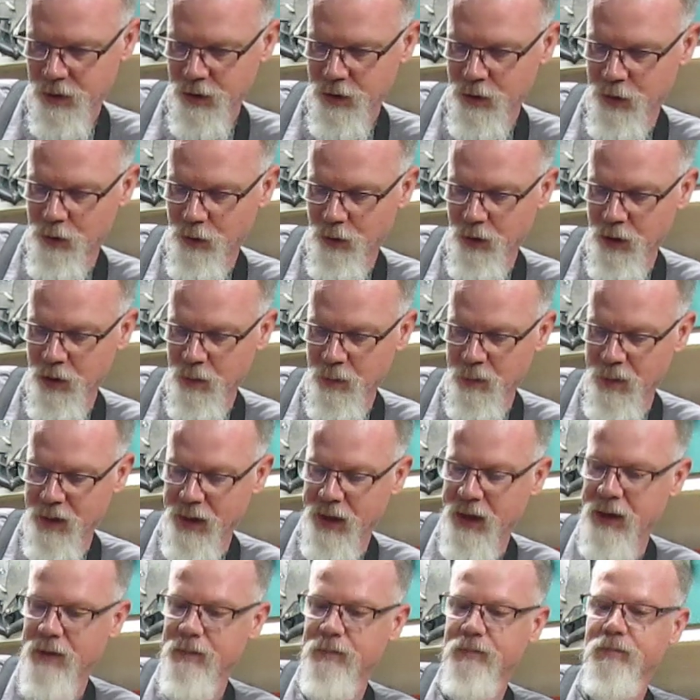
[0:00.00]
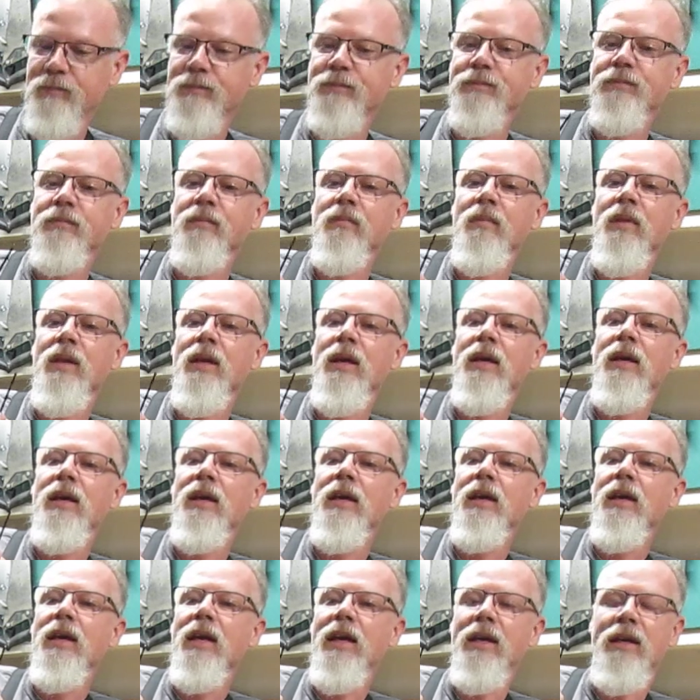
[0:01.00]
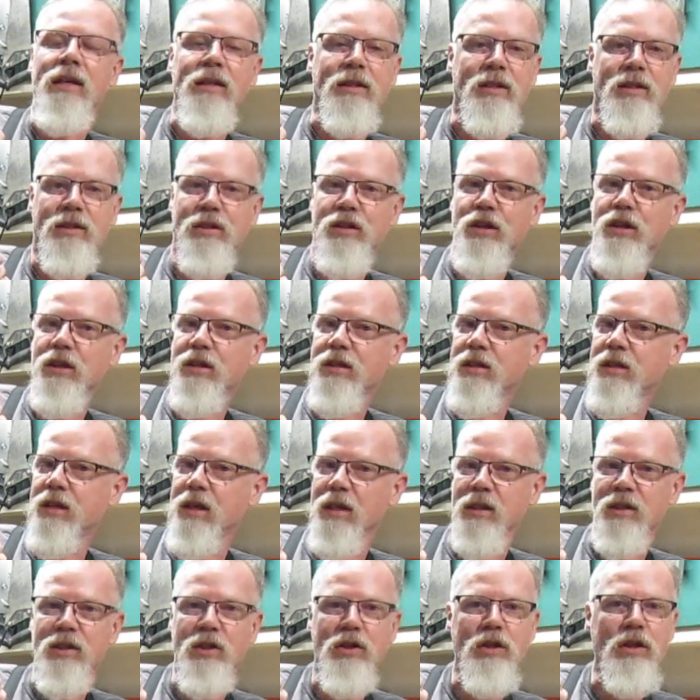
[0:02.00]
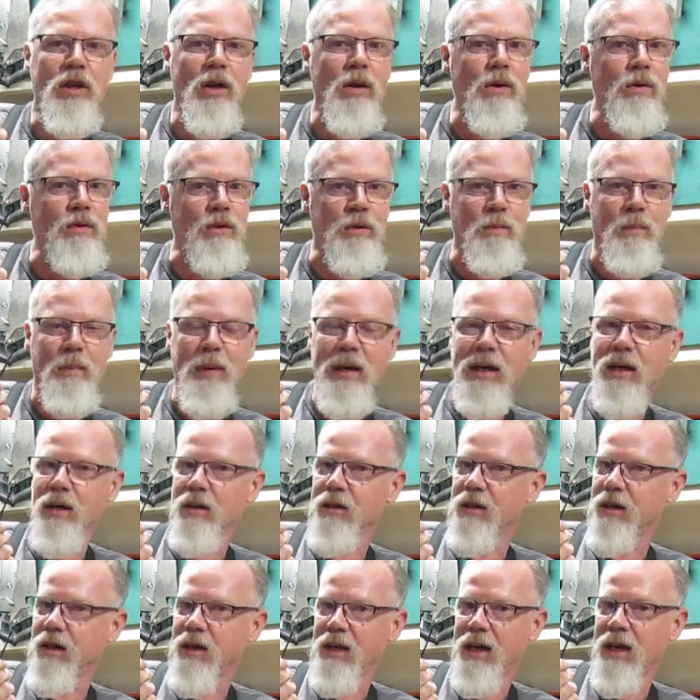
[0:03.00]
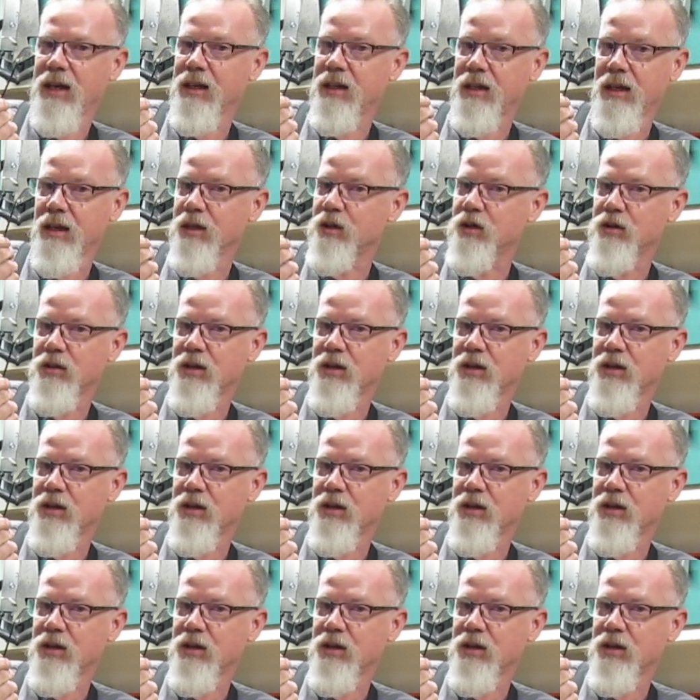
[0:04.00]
drill bit, and it's just a scotch bigger than an eighth inch.